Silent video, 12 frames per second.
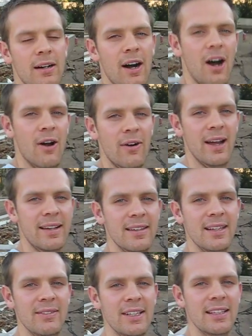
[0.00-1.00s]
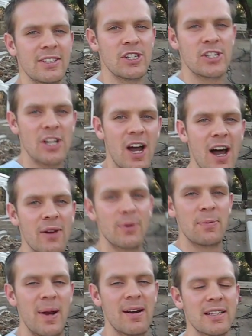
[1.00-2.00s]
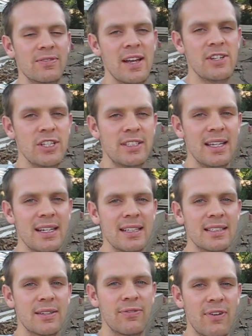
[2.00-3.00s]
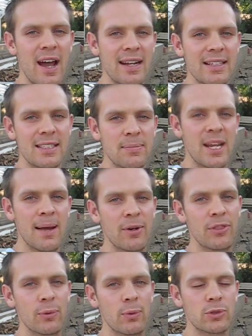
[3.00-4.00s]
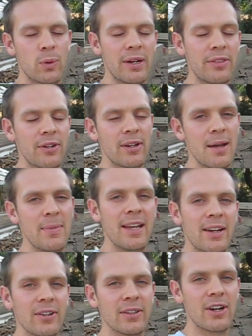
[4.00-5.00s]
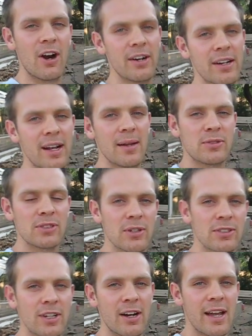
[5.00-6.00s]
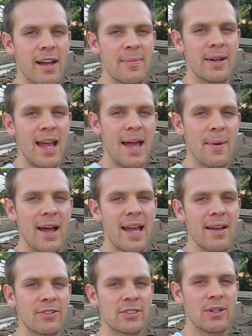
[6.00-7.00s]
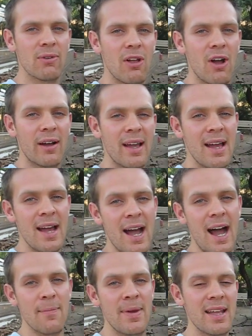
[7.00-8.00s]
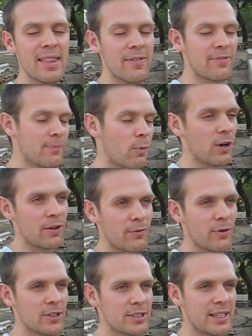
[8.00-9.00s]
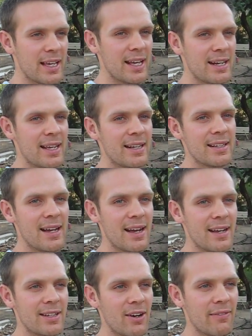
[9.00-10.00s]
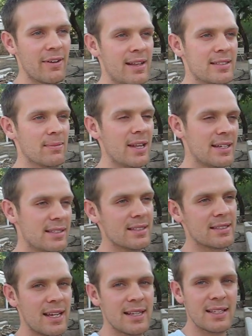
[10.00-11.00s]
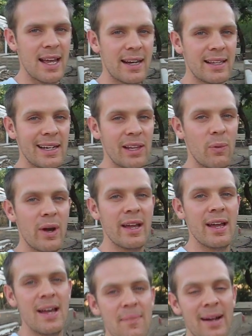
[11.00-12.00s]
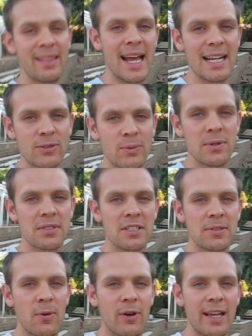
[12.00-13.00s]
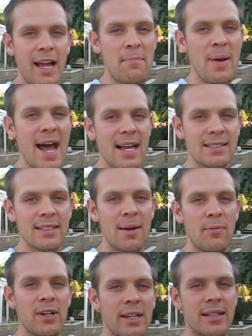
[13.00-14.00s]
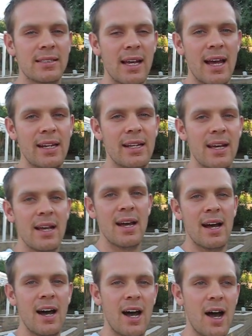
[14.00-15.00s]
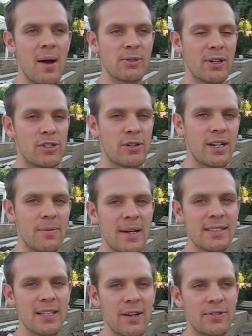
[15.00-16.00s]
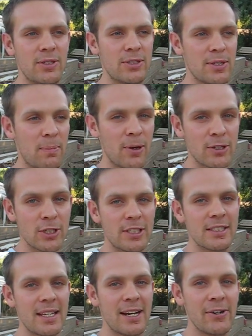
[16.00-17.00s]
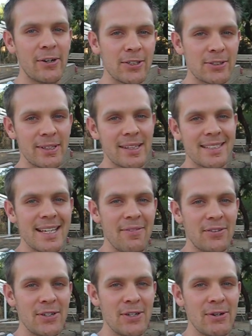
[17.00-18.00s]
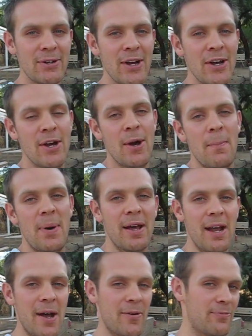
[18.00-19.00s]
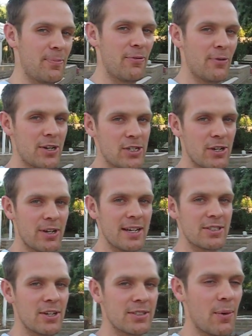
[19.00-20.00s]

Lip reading: All right, good evening. This is Sean with Paradise Veggies. It is Friday, September 23rd. I'm here in the garden. I'm so sorry I've been MIA for so long. I'm hitting the workforce again, and I've had some license and tests I had to get out of the way. My last one was this morning. I passed it. I'm really excited. So I treated myself to some purchases at a nursery this afternoon. But before I show you guys those, I